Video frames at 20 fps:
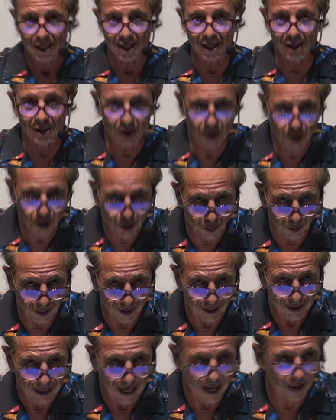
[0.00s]

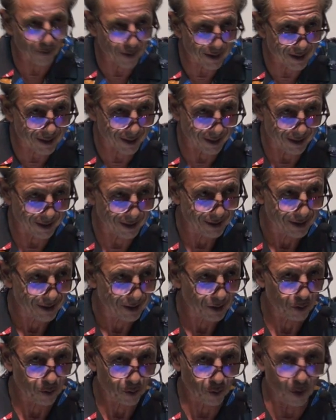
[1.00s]
industry, everything
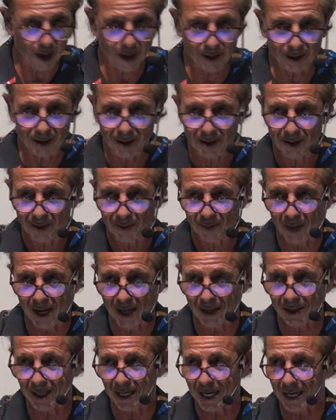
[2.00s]
run
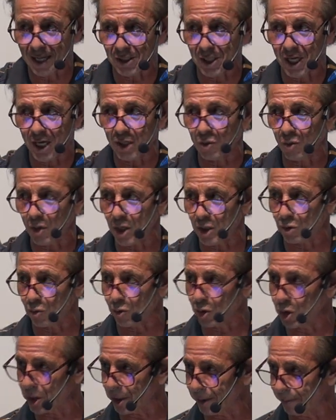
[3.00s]
by the Antichrist
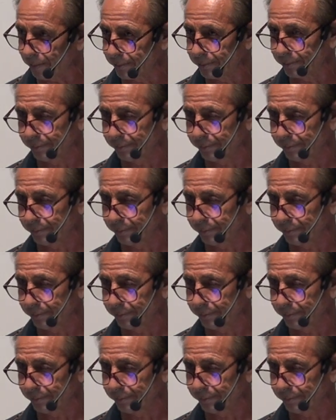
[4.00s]
regime.